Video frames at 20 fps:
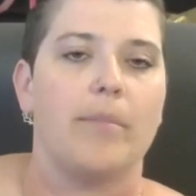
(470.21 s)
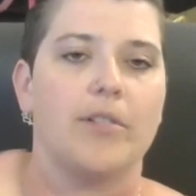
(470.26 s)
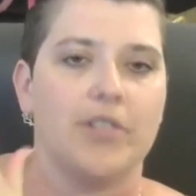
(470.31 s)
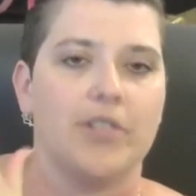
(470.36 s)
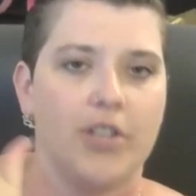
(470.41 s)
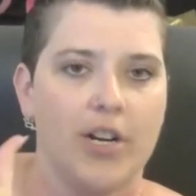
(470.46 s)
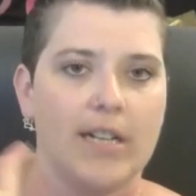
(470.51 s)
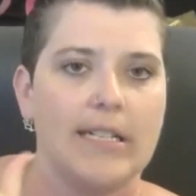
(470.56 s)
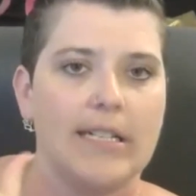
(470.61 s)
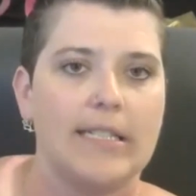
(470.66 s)
So
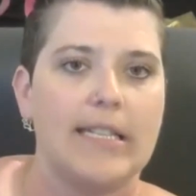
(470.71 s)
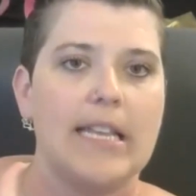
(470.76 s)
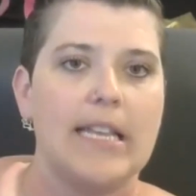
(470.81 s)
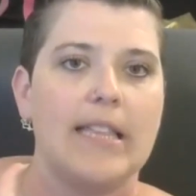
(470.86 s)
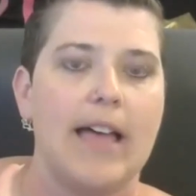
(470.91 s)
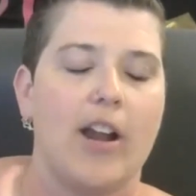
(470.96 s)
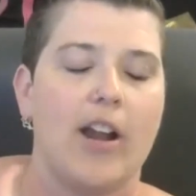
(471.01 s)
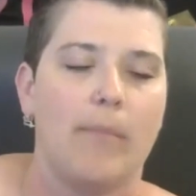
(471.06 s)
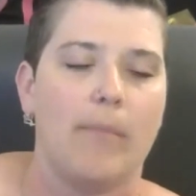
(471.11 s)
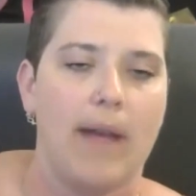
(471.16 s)
you're going to see
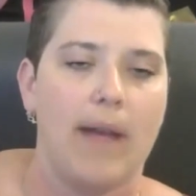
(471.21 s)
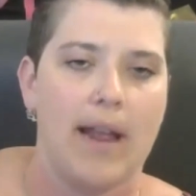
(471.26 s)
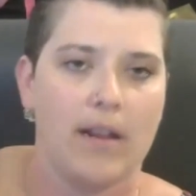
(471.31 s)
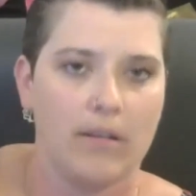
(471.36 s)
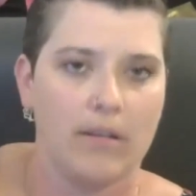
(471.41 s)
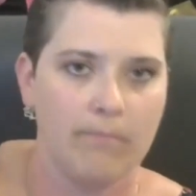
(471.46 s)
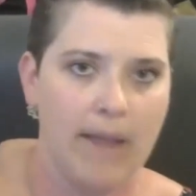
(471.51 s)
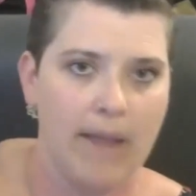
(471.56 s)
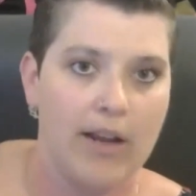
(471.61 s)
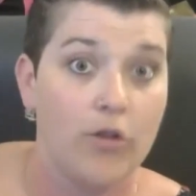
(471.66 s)
that on my,
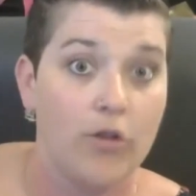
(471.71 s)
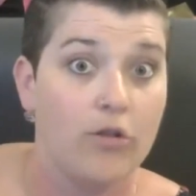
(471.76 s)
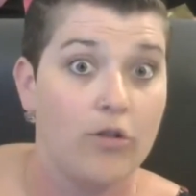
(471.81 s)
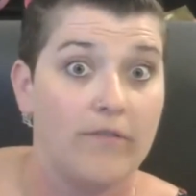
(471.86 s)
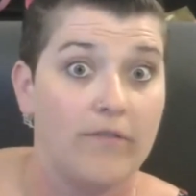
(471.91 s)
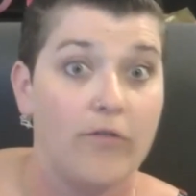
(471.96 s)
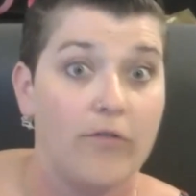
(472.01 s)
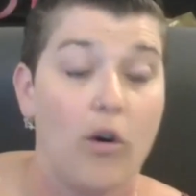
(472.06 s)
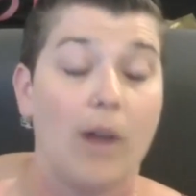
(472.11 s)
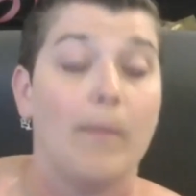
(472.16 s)
my Google
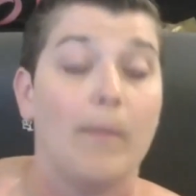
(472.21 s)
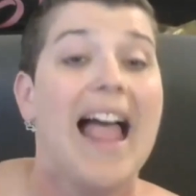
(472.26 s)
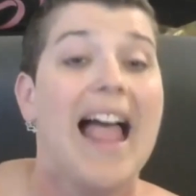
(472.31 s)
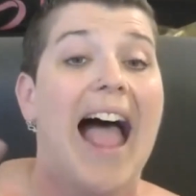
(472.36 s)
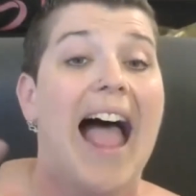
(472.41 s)
form.